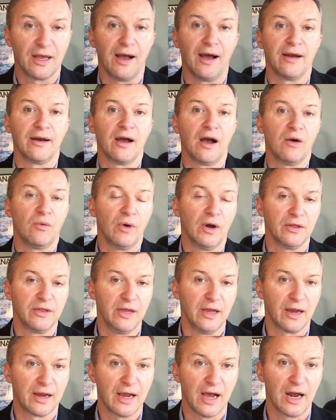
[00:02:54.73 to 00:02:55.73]
on how well
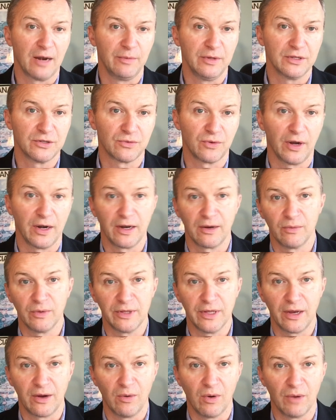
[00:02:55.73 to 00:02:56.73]
the economy is running
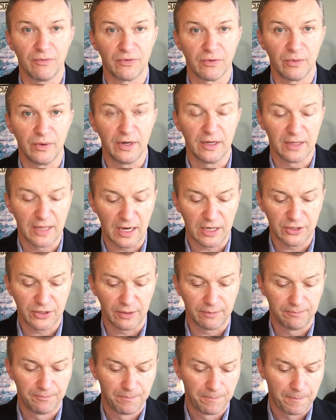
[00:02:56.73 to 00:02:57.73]
when they go up for
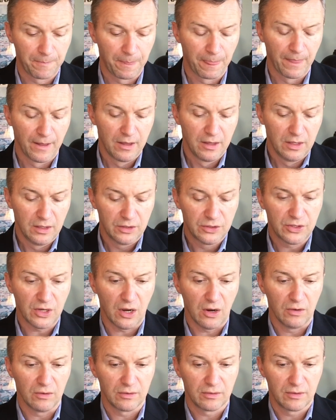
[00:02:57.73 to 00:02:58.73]
re-election.
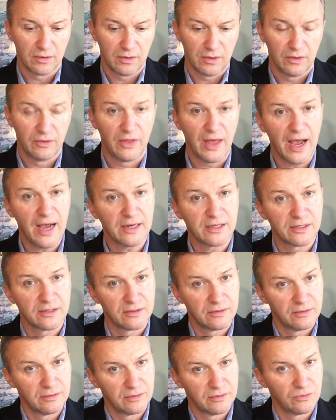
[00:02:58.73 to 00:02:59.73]
So
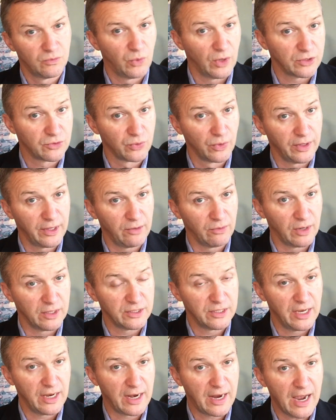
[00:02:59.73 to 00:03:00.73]
that's what really
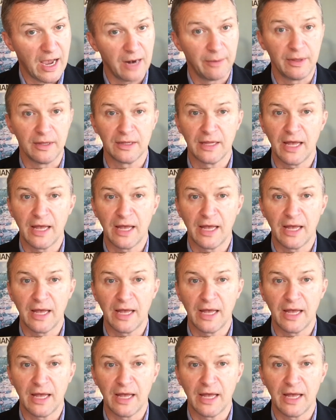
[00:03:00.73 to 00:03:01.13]
runs the economy. The